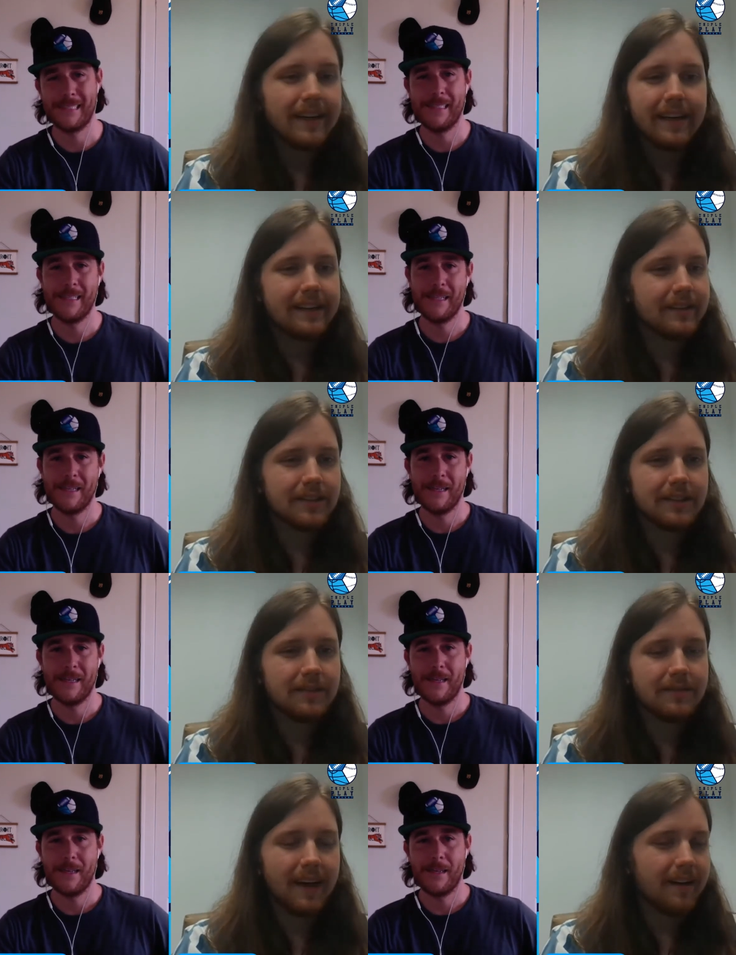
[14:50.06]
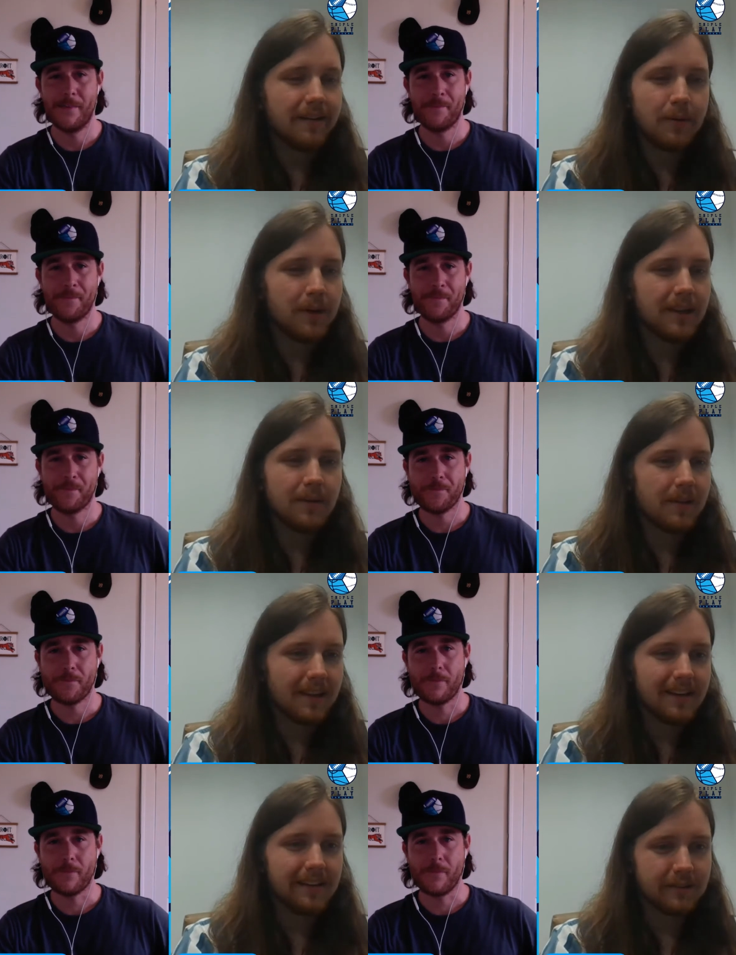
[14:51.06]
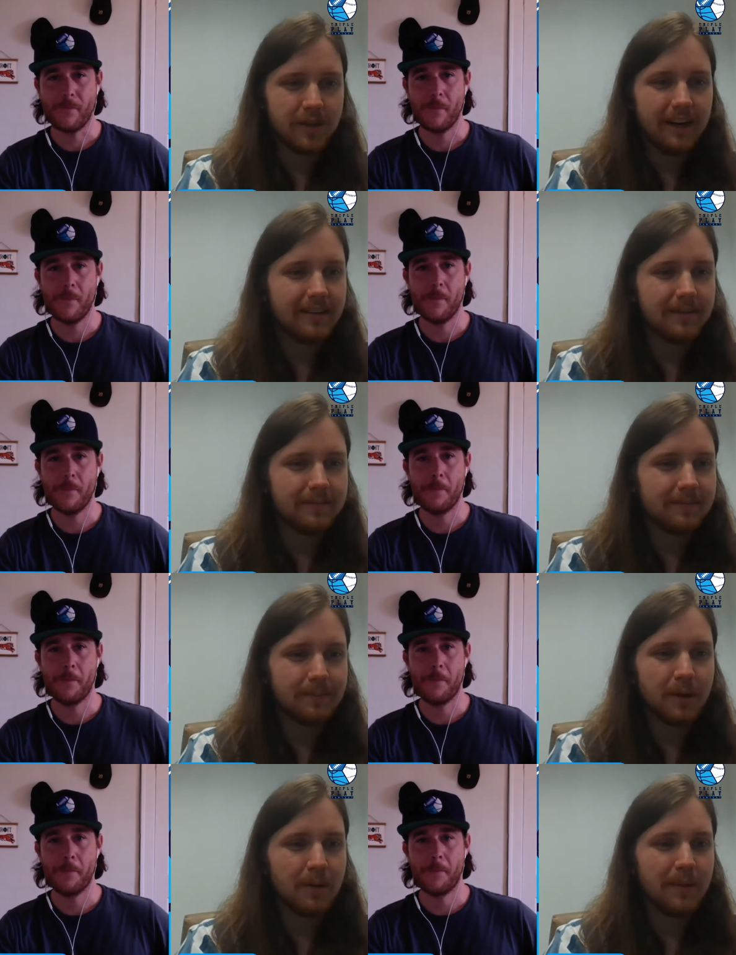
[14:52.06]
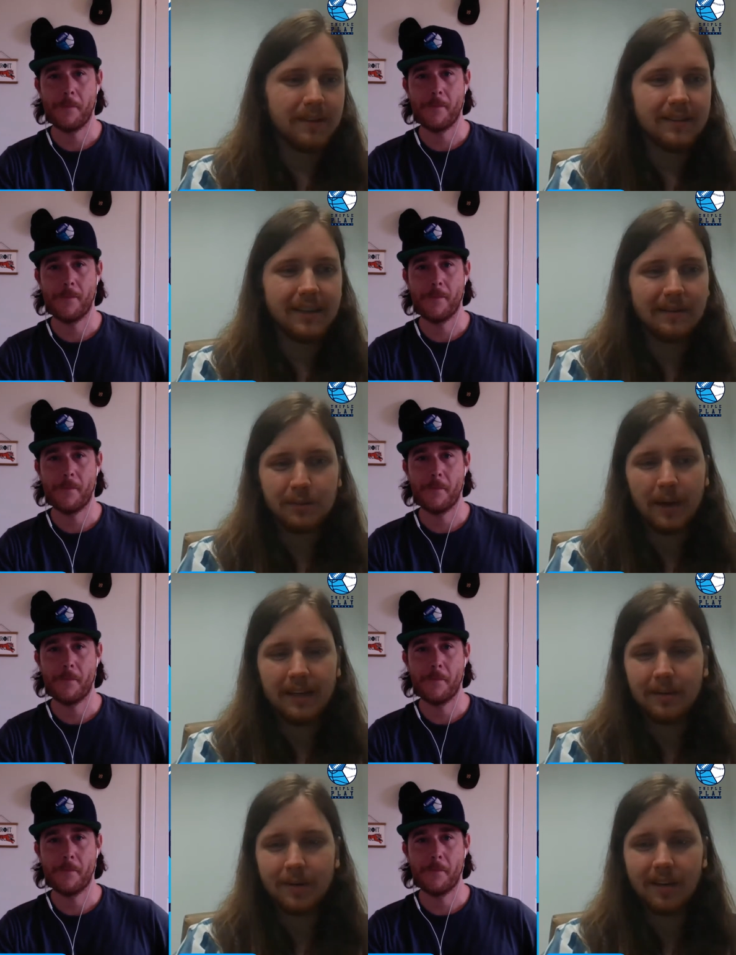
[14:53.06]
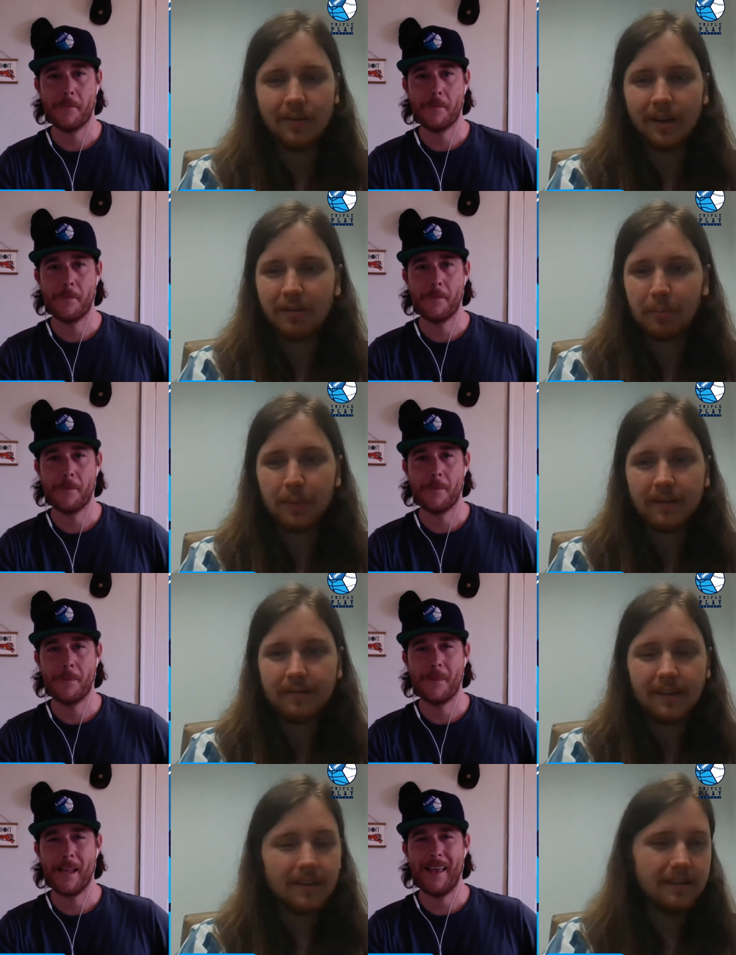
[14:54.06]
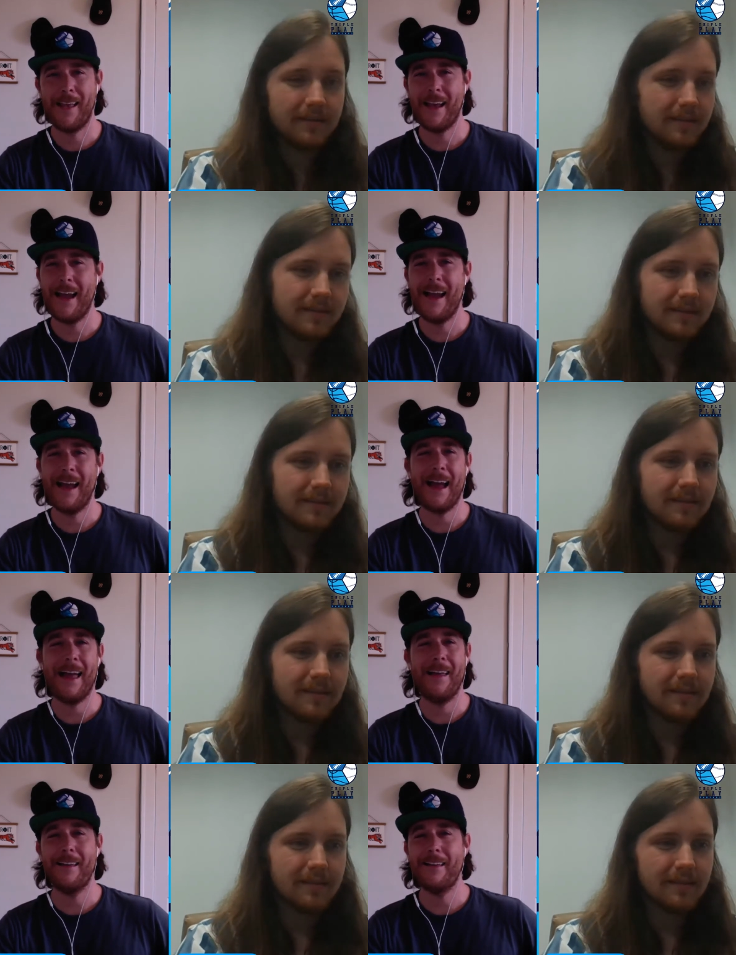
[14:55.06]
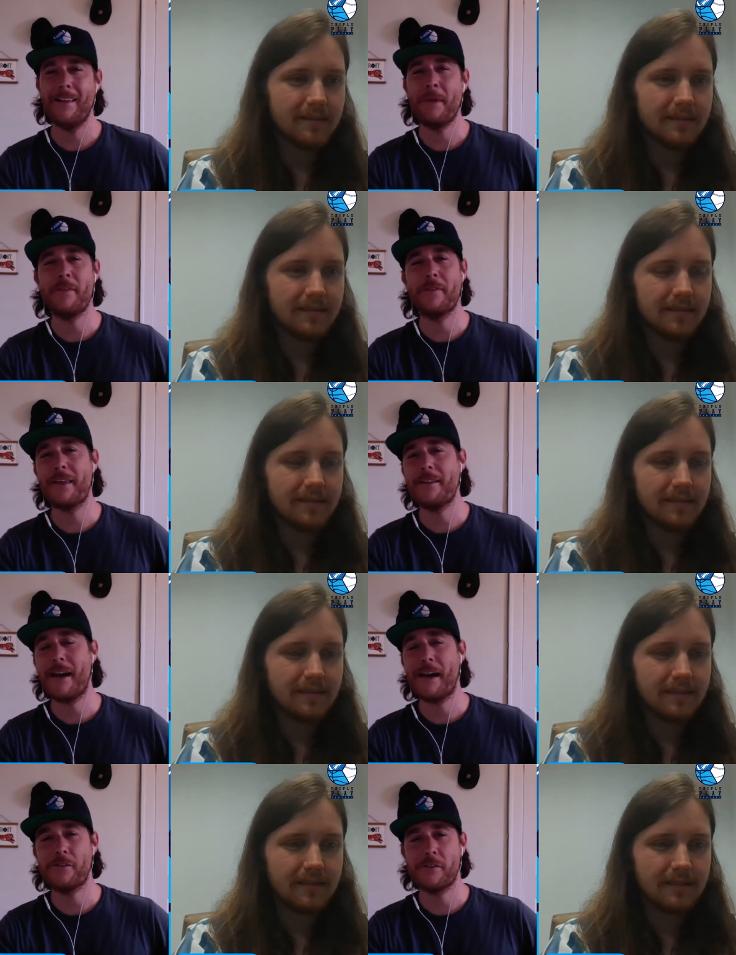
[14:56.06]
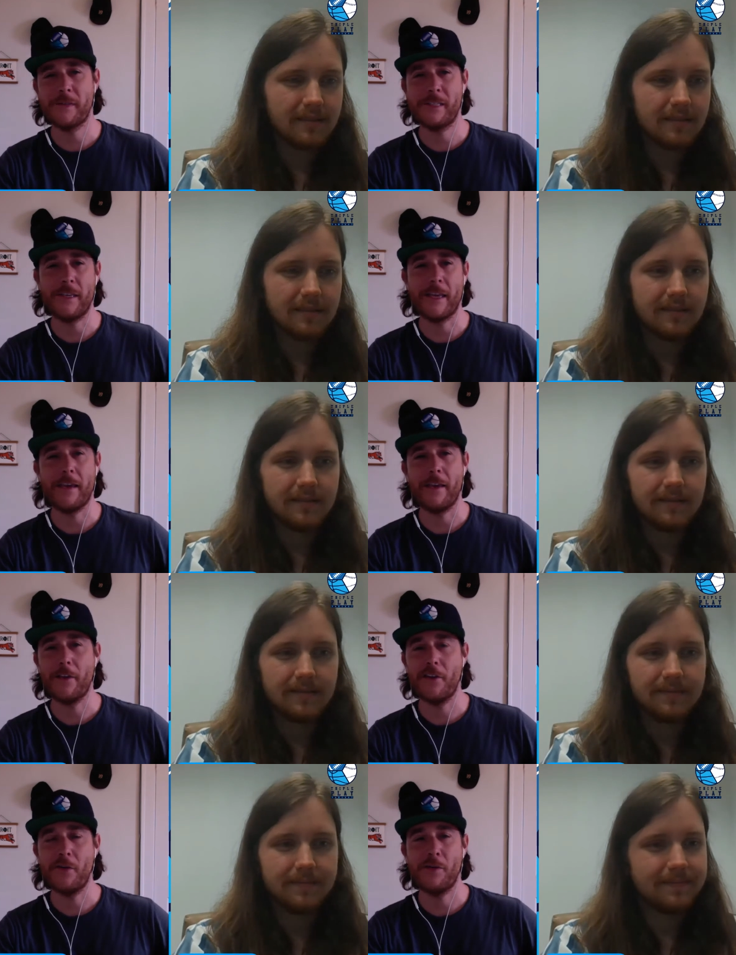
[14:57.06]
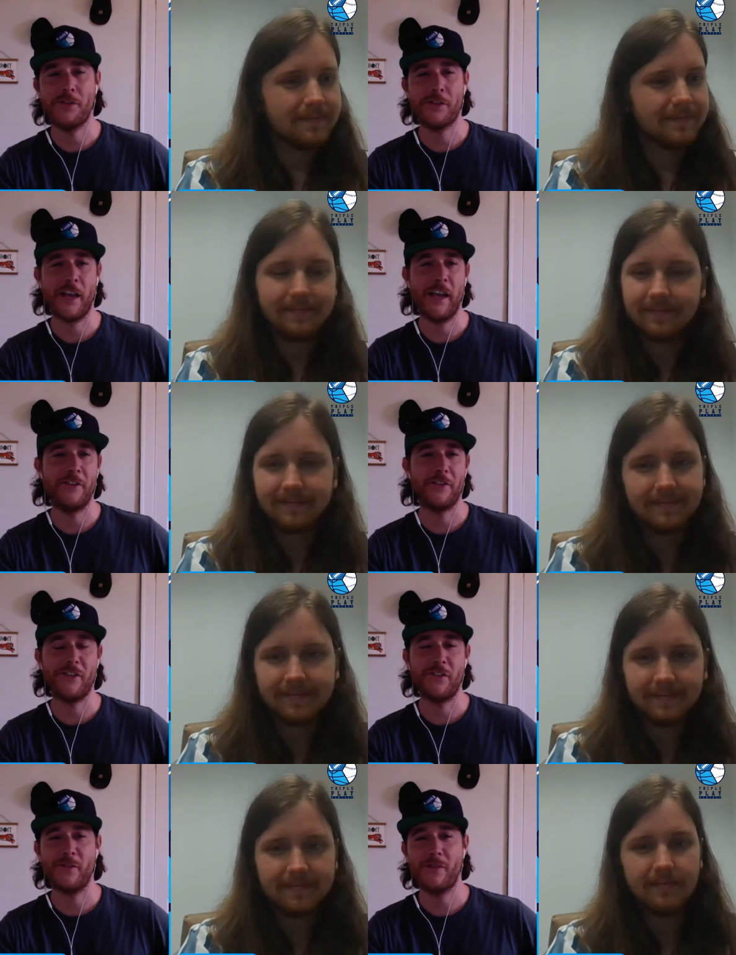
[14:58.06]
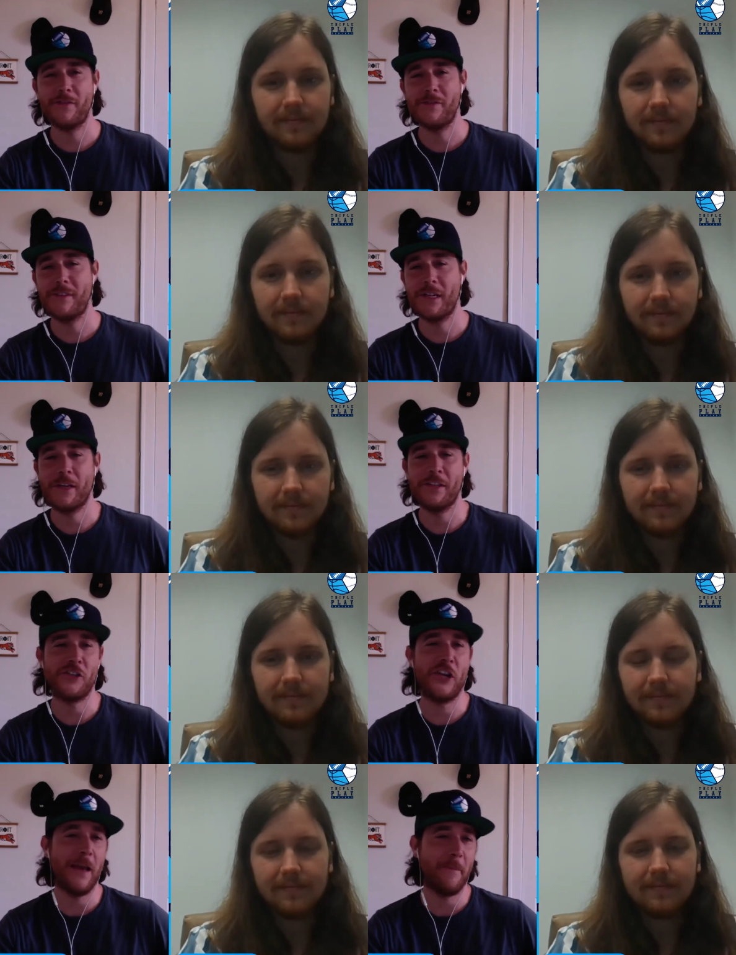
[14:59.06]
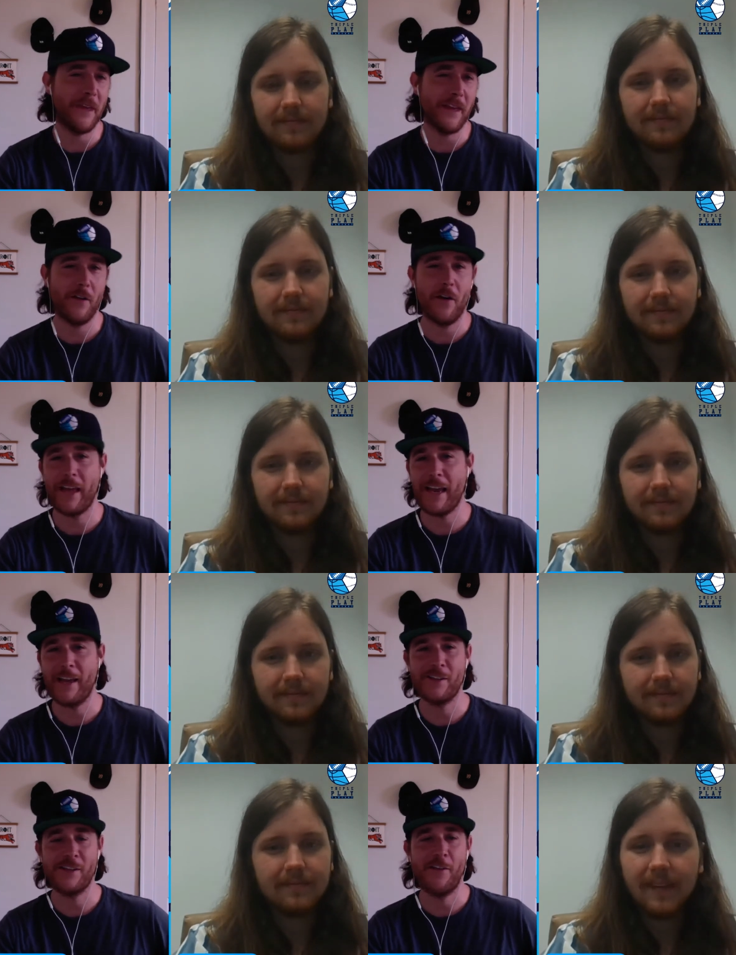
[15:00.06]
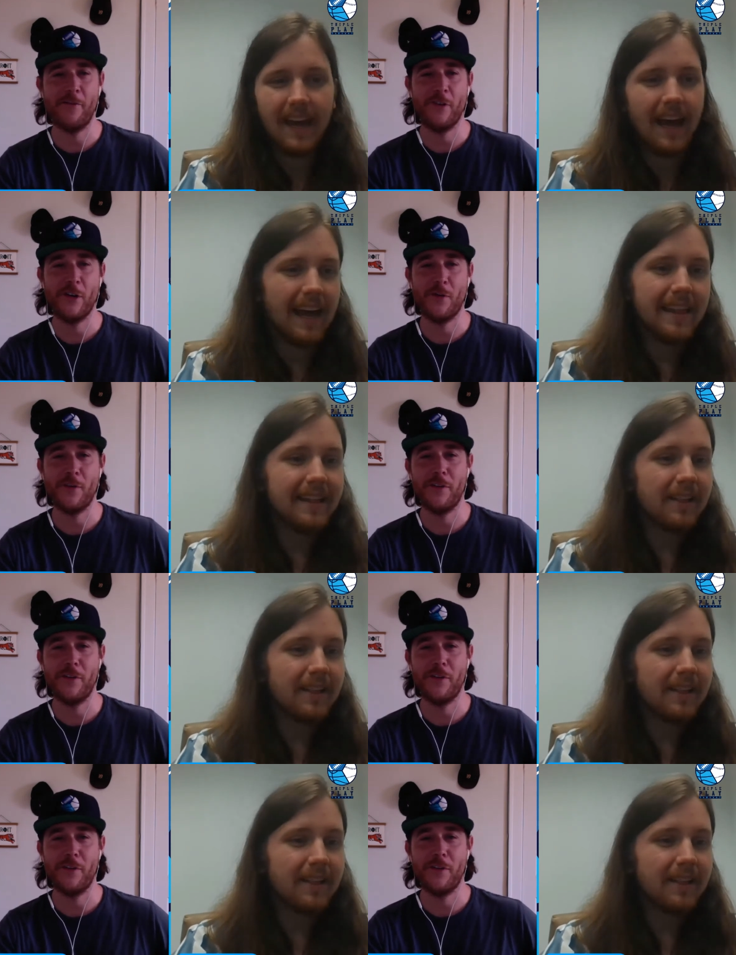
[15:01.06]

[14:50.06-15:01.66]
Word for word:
Speaker 1: It's just a I don't know what they were thinking trying to put him in the leadoff spot to begin with. But yeah, I,
Speaker 2: I, maybe some of the Dodgers mystique. You know, just kind of just you know he's a champion, all that kind of stuff. yeah, know, I the, think